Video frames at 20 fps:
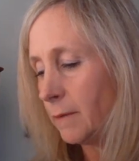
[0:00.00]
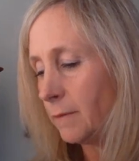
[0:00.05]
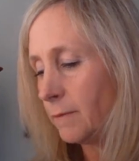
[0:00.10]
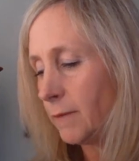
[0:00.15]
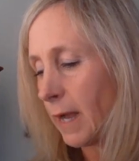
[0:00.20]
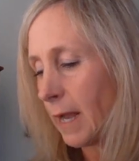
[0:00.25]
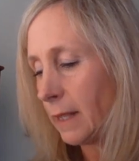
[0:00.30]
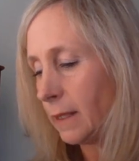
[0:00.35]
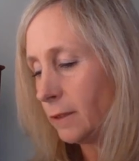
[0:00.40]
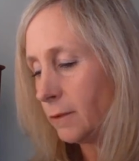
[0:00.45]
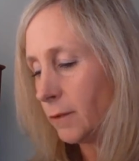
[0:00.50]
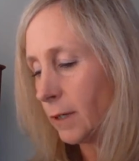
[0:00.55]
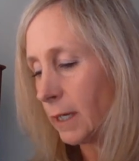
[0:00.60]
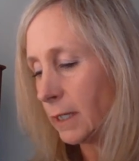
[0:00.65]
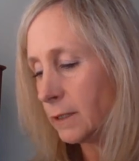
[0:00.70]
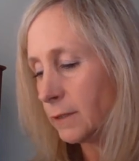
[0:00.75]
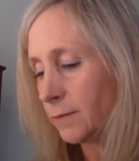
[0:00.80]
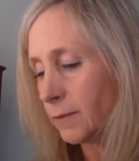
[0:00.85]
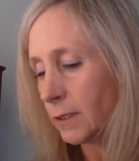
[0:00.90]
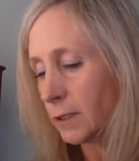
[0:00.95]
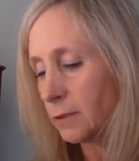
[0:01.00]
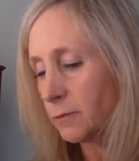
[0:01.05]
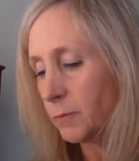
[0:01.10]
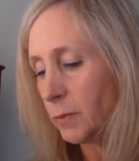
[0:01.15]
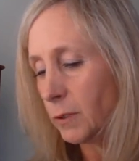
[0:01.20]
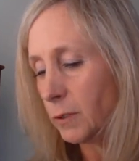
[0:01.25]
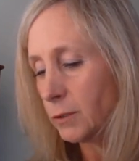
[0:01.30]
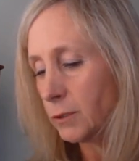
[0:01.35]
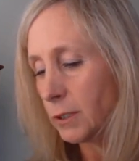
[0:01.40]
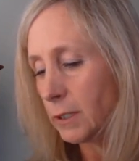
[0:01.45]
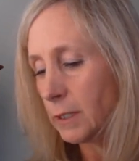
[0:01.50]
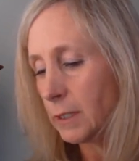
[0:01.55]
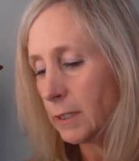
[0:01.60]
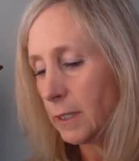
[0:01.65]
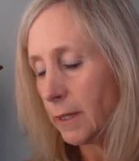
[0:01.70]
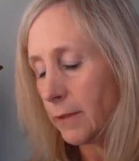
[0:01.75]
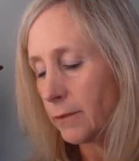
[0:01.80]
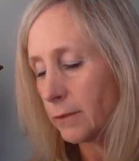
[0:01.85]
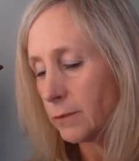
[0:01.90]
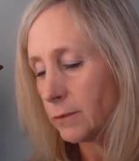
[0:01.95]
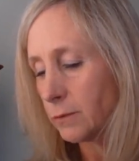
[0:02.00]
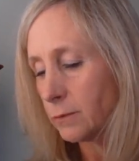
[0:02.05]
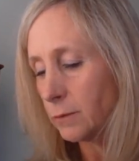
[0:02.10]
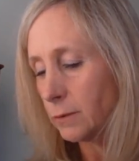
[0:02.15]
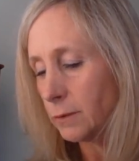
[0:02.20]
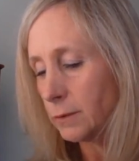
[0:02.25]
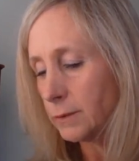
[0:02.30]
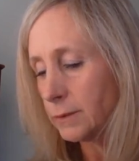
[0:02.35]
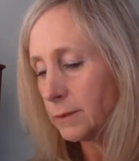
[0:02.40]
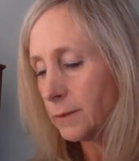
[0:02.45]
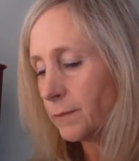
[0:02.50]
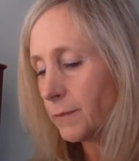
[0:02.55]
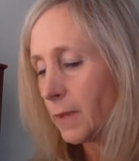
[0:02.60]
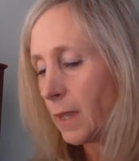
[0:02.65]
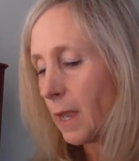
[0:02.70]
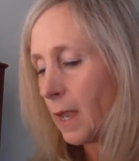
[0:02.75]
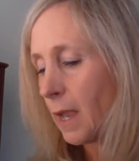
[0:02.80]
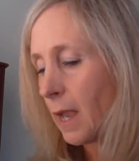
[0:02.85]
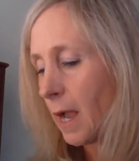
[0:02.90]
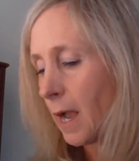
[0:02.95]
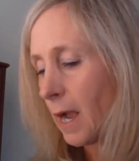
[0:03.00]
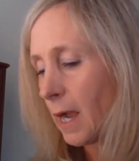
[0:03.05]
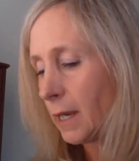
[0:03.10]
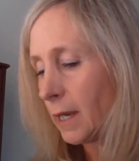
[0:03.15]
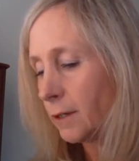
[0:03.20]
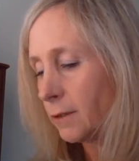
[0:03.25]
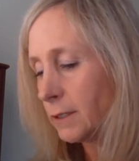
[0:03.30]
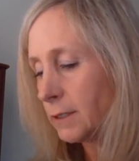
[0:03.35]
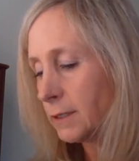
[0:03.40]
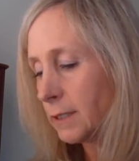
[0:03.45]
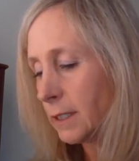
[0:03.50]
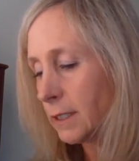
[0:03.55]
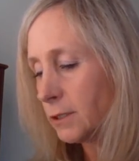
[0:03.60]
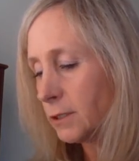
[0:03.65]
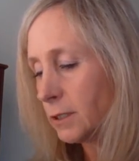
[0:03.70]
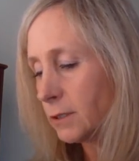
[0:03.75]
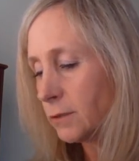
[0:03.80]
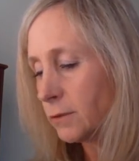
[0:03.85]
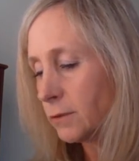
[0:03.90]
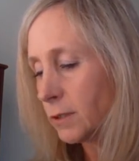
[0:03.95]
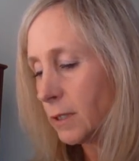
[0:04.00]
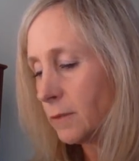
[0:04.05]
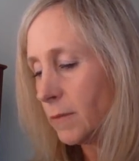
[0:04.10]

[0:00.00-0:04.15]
valid grounds for expulsion in other schools. I agree such extreme